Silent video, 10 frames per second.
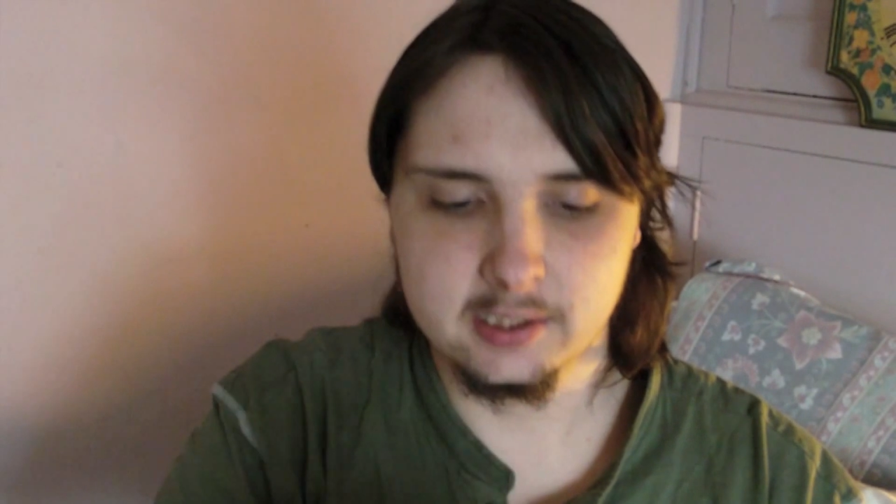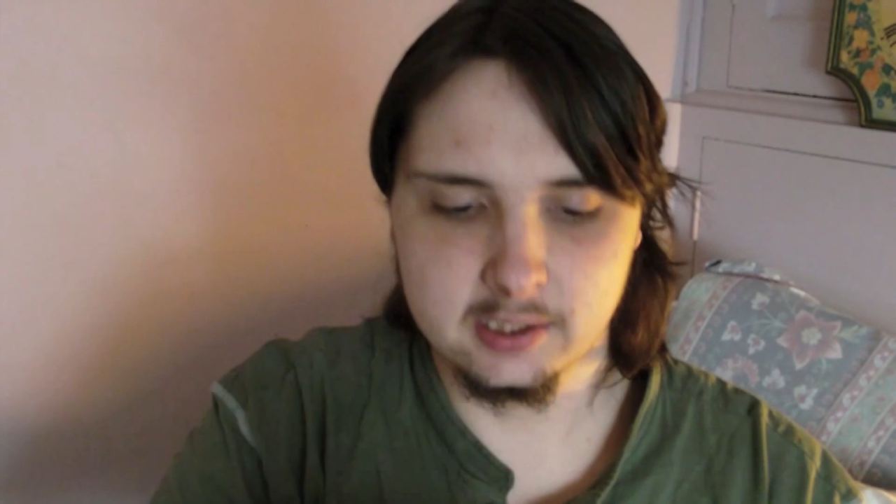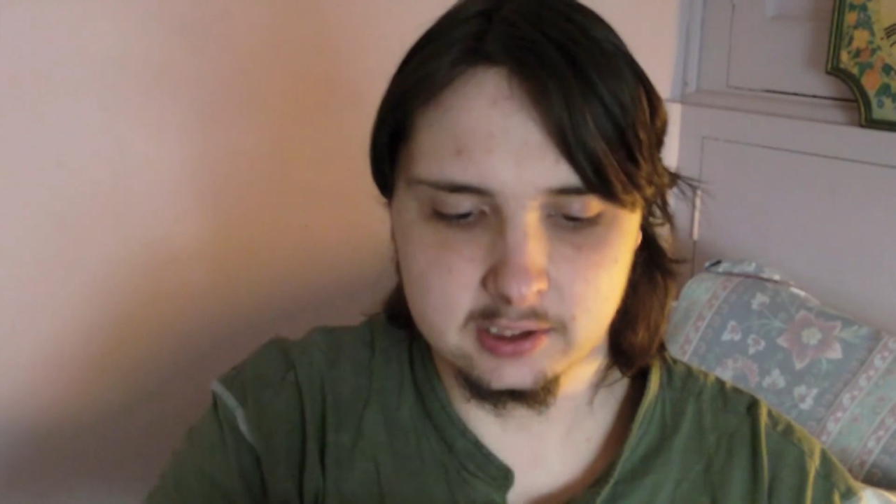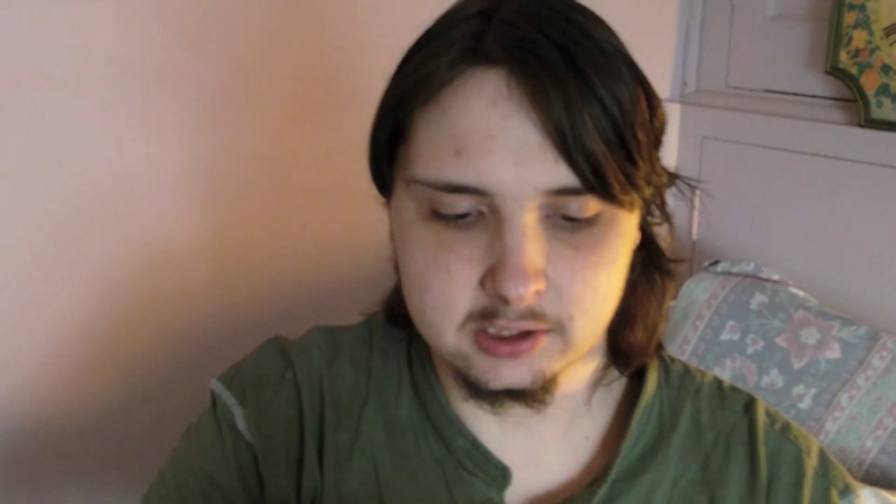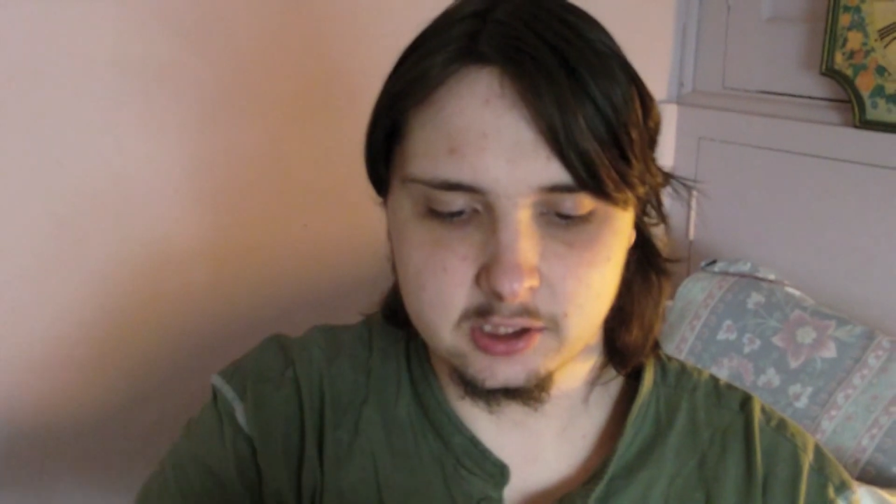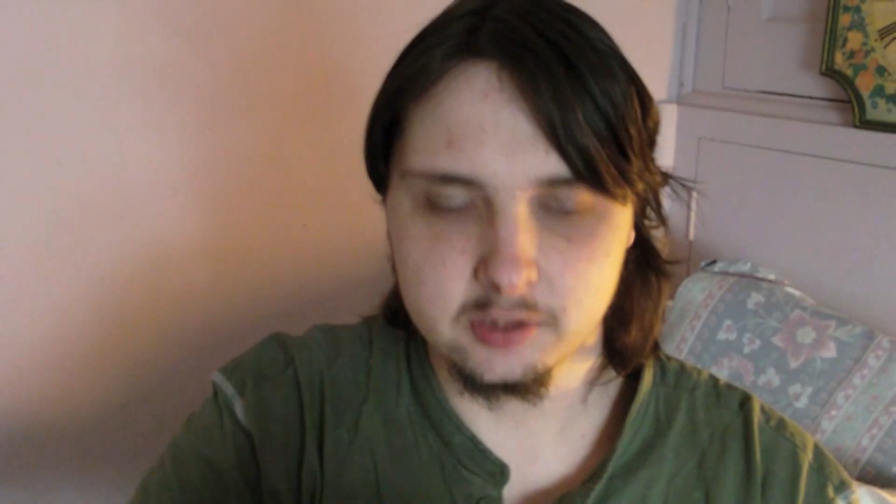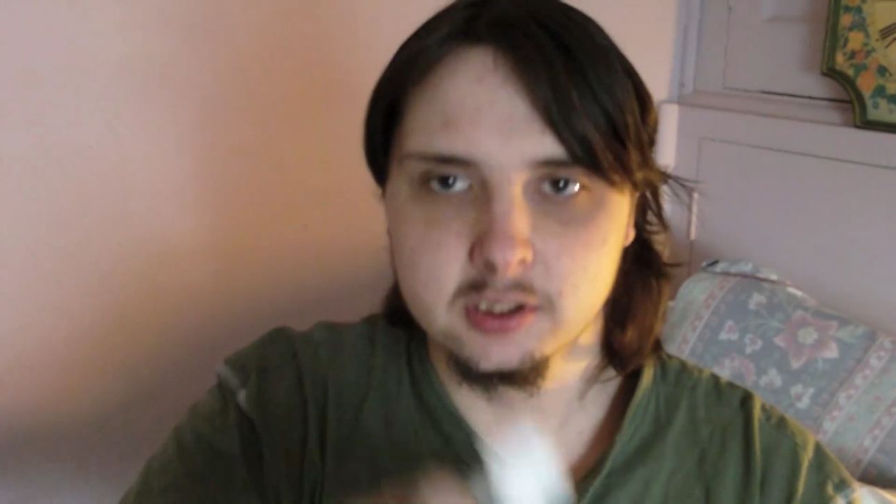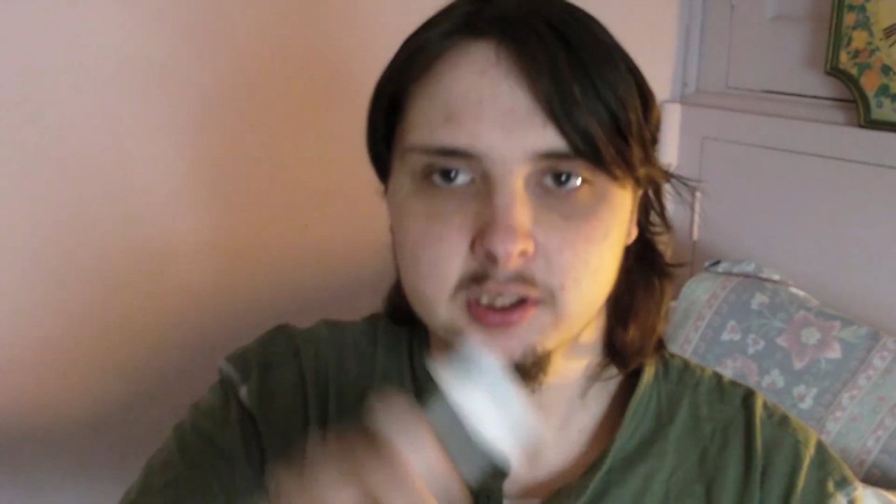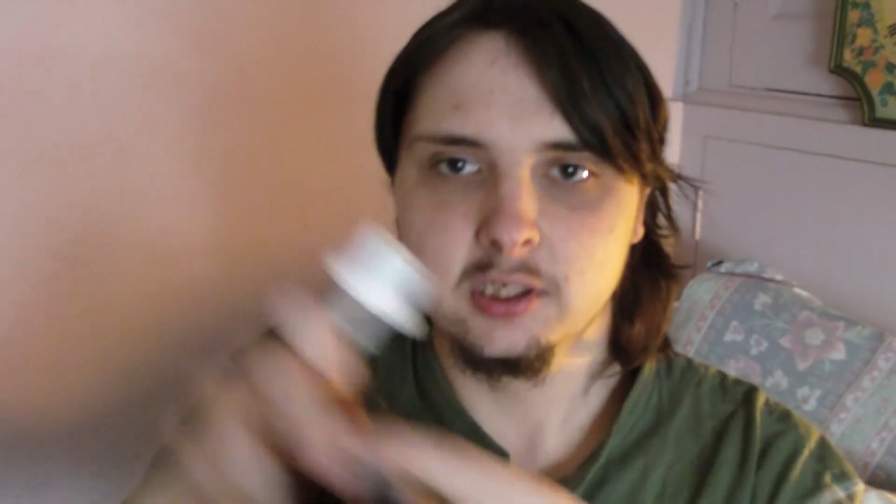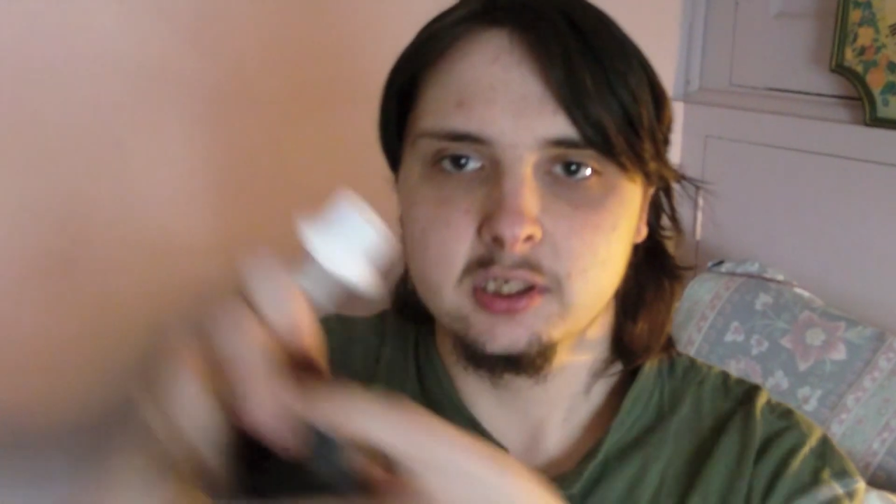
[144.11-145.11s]
So
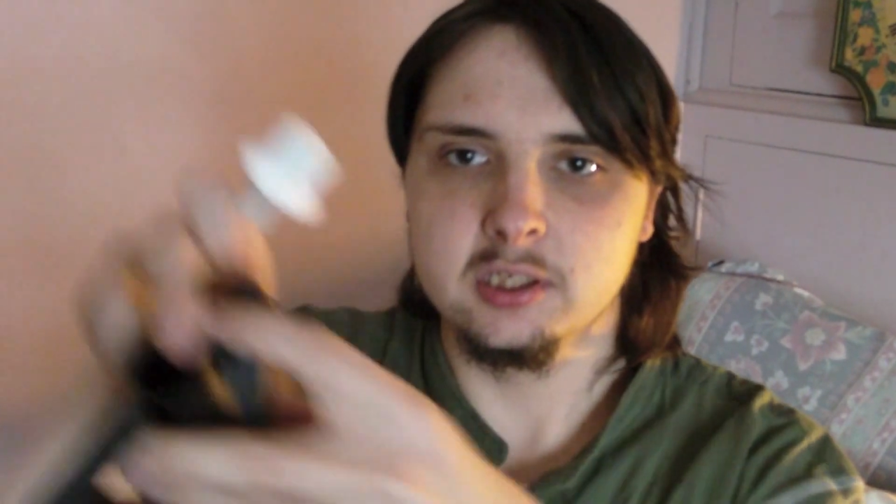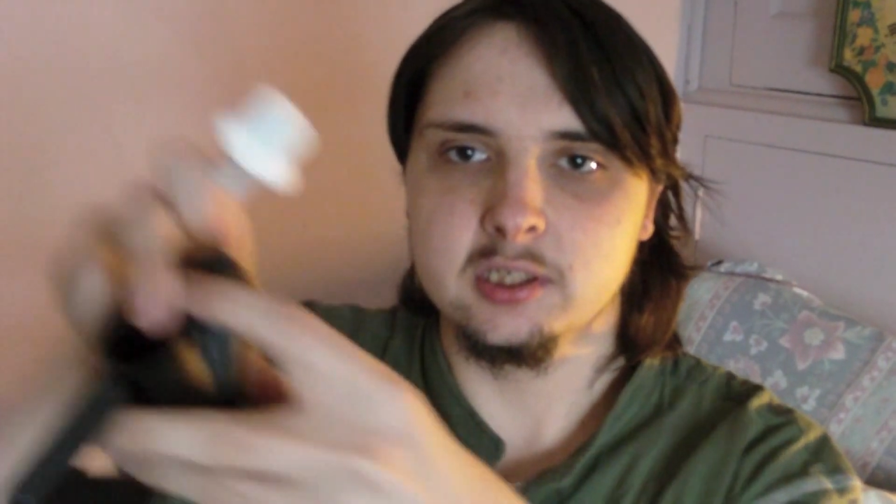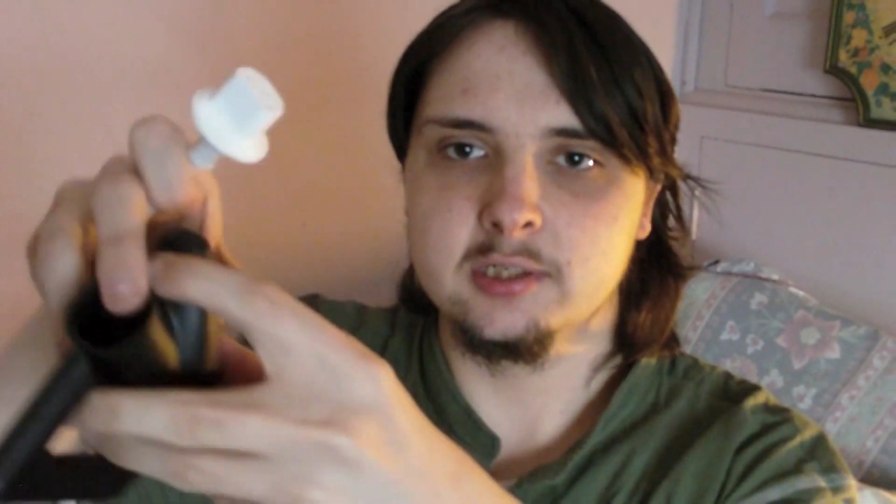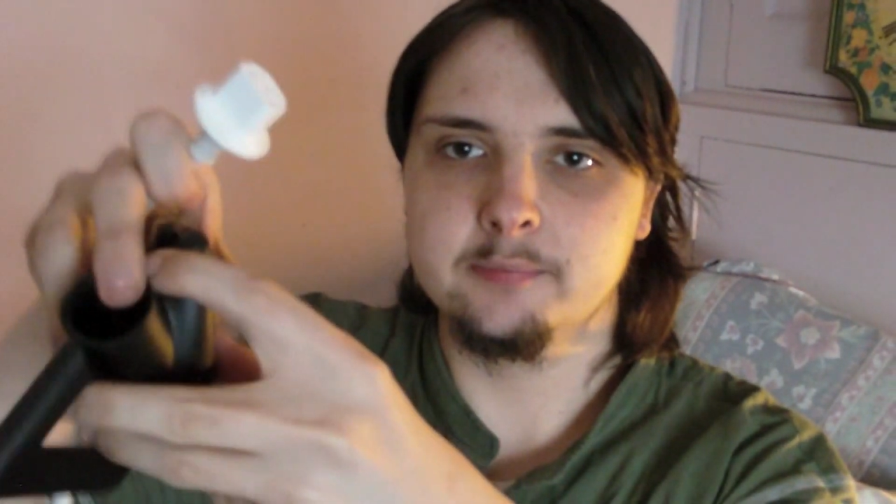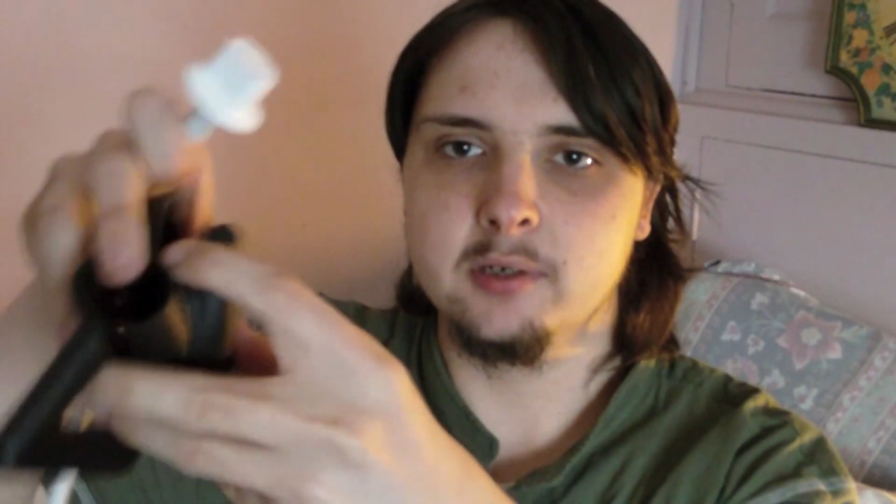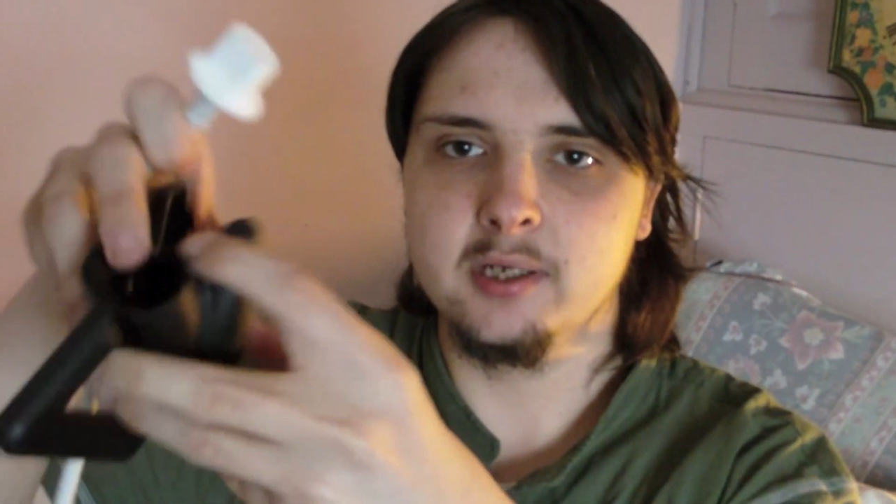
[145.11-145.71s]
you just pull it